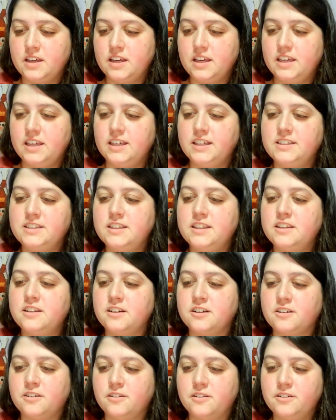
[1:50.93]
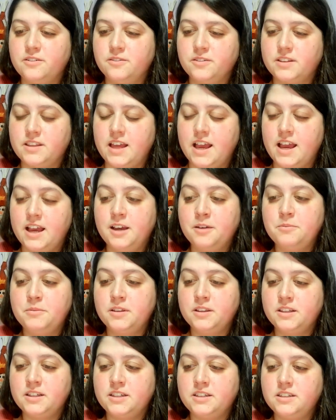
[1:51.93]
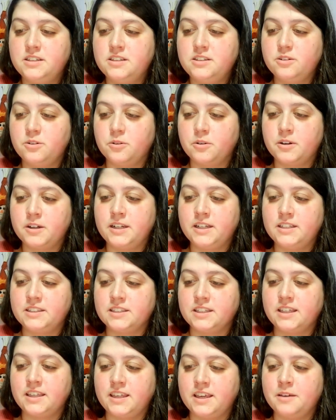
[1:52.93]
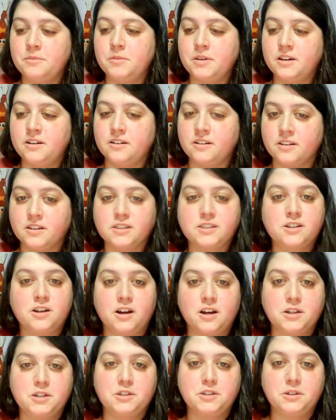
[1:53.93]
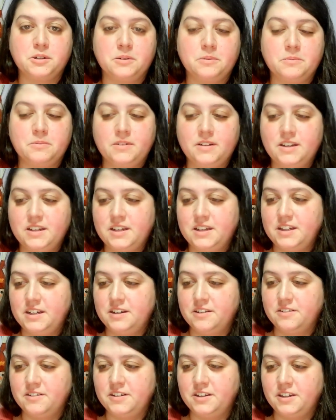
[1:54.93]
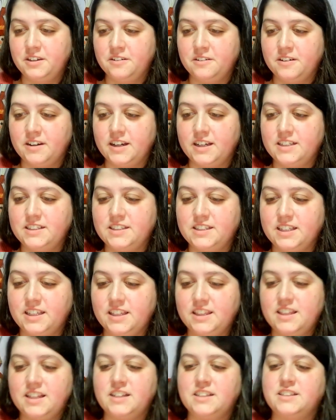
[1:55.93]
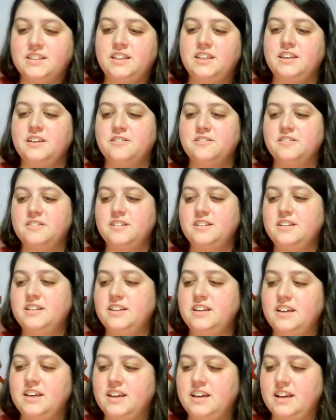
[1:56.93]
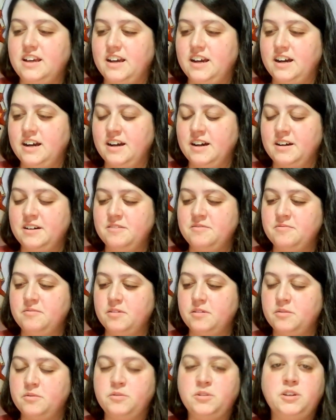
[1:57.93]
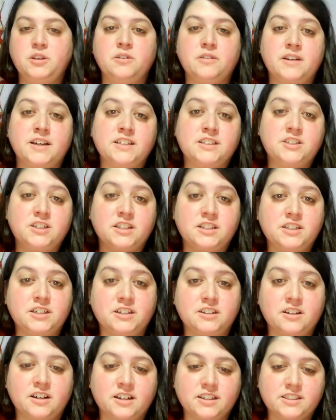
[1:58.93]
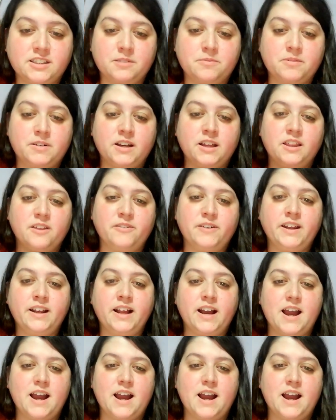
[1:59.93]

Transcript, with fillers: He's either going with the ambulance or he's like, get me out of this costume. What do you guys think? That's cute. Um, do you guys dress your dogs up for Halloween?